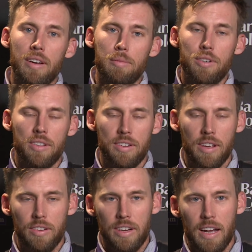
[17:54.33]
I'm sure there's
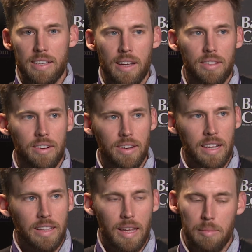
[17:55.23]
other guys out there
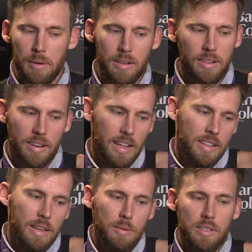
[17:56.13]
like that, but
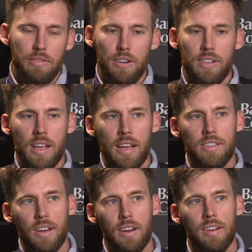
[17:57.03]
he was the first I
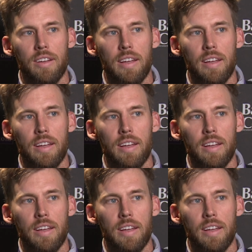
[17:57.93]
saw.